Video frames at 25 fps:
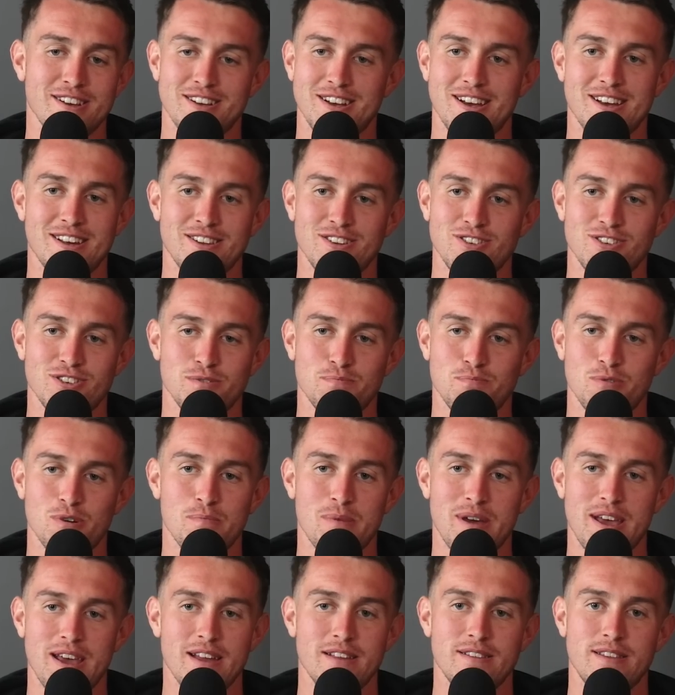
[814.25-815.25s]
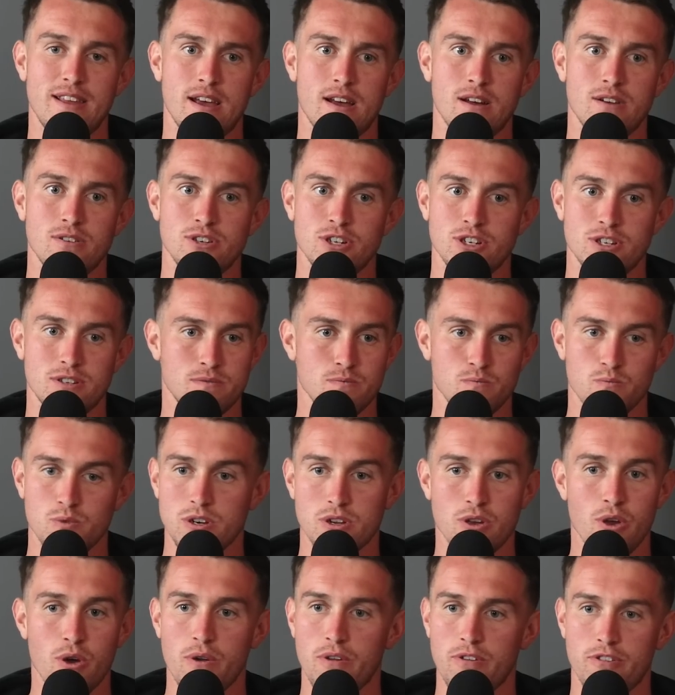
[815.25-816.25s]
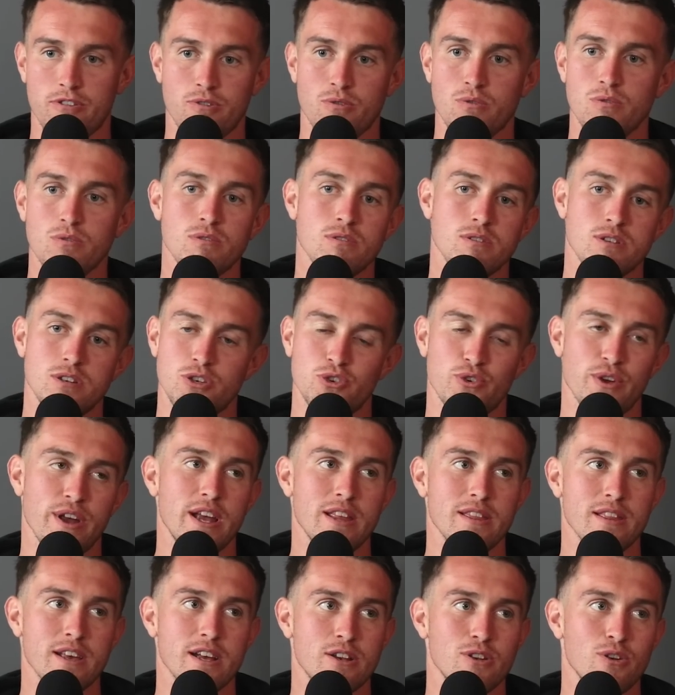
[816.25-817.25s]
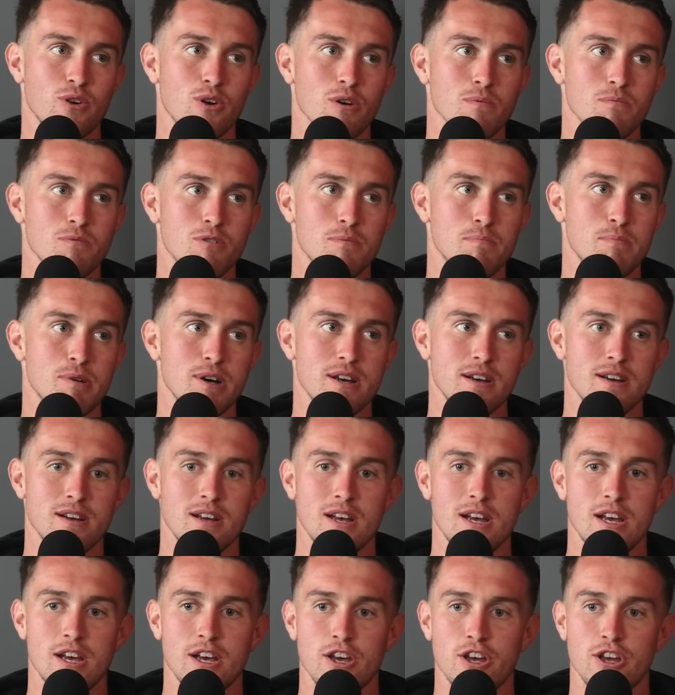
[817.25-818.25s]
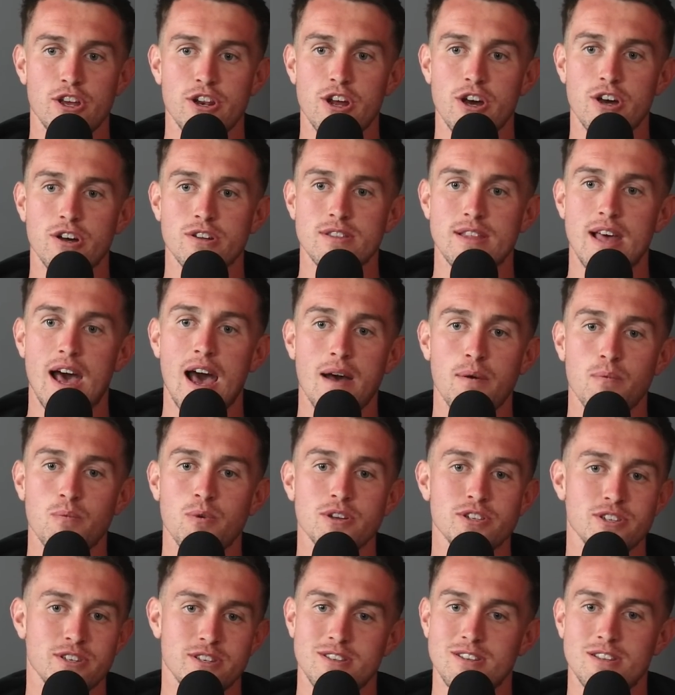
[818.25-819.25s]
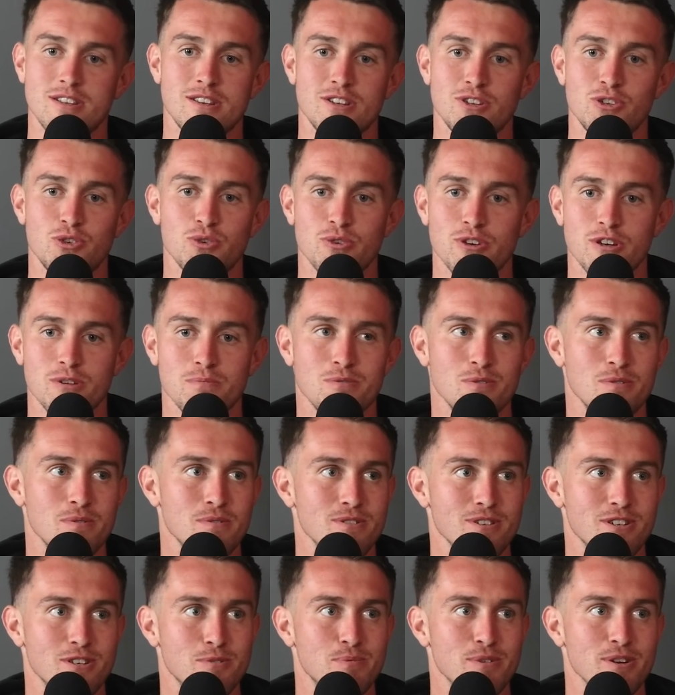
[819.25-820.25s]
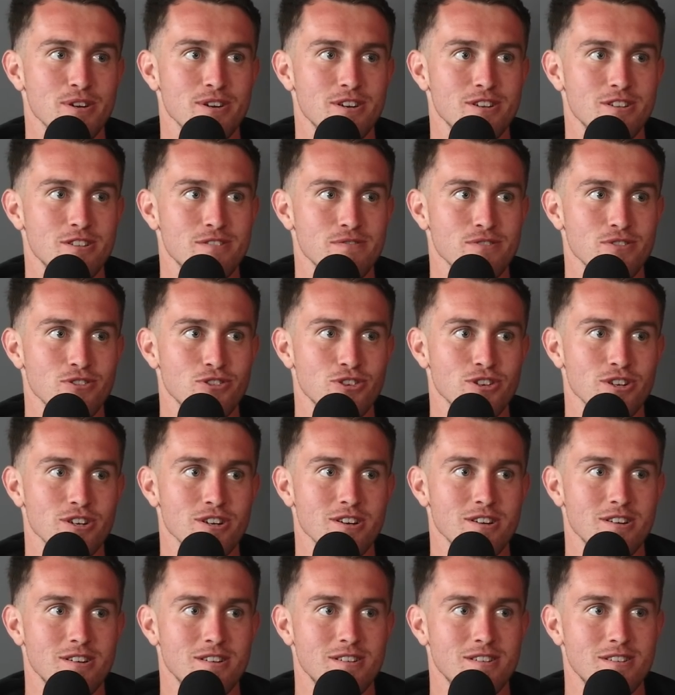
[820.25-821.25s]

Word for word: I kind of just put my head down, just would go to school and train like normal. But, uh -huh. you know, that wasn't an enjoyable experience for sure.